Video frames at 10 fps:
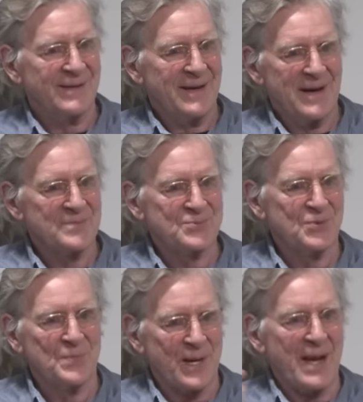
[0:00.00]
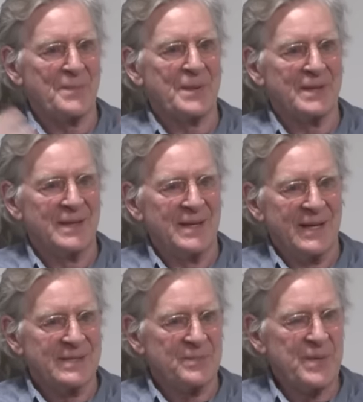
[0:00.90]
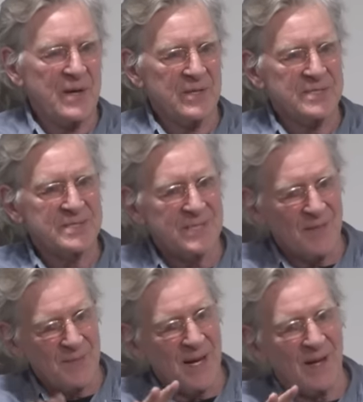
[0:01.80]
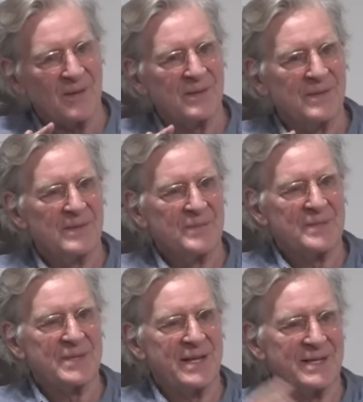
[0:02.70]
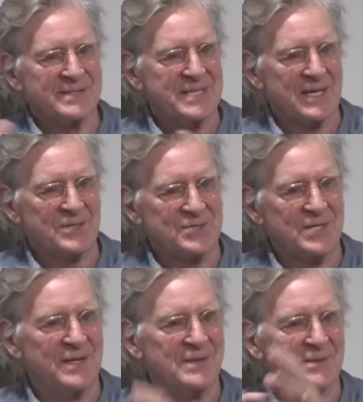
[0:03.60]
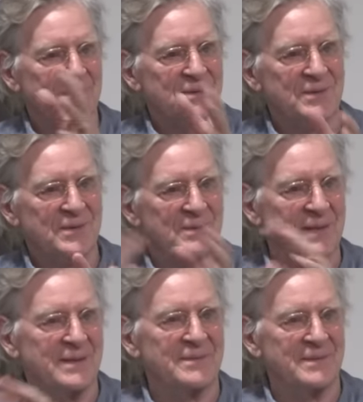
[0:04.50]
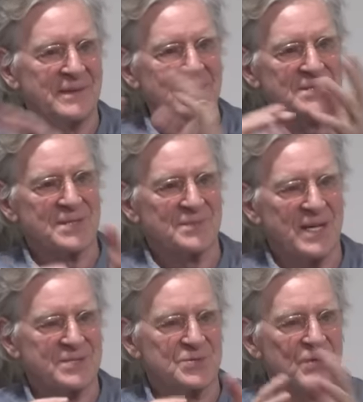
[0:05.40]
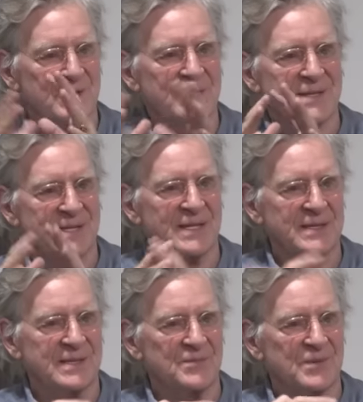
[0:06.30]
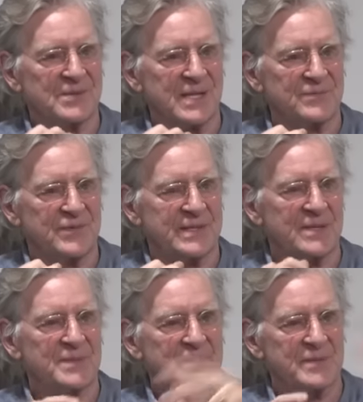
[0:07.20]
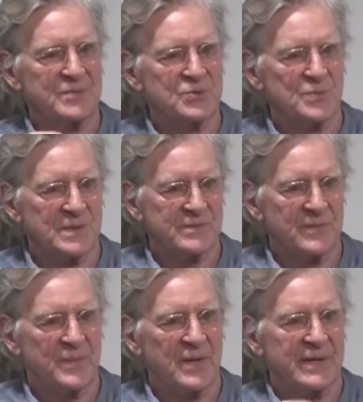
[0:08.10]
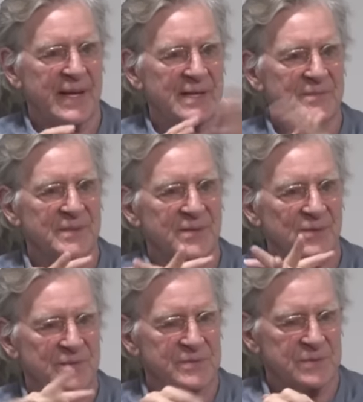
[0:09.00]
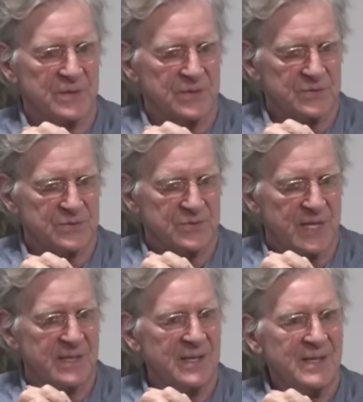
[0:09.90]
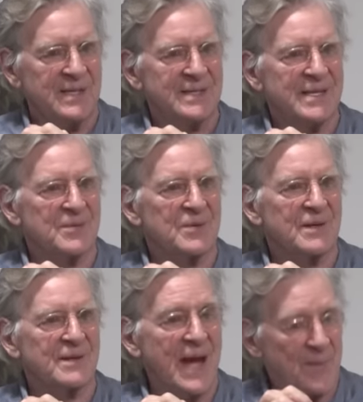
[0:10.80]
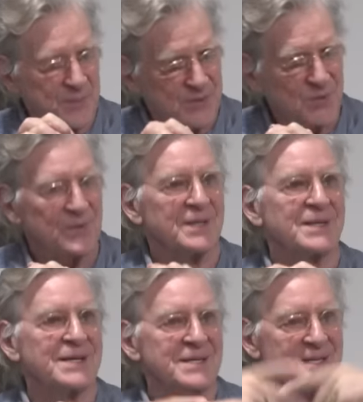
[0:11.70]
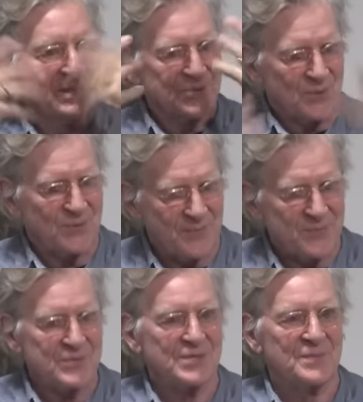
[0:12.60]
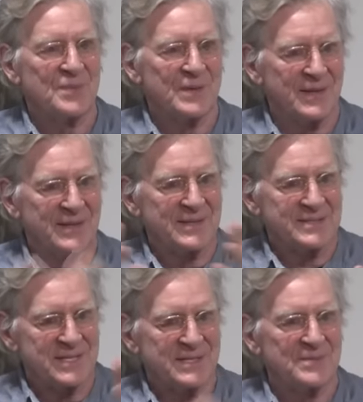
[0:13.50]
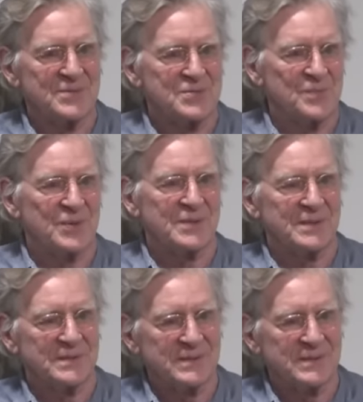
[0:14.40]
I'm super happy. And the parents somehow, maybe they had a second son or a girl, whatever, some nice daughter that they liked. They weren't that freaked out. Maybe he was too much of a party animal. They thought he was going to go straight. They were happy too. And they took refuge in the Buddha, and they said they would support the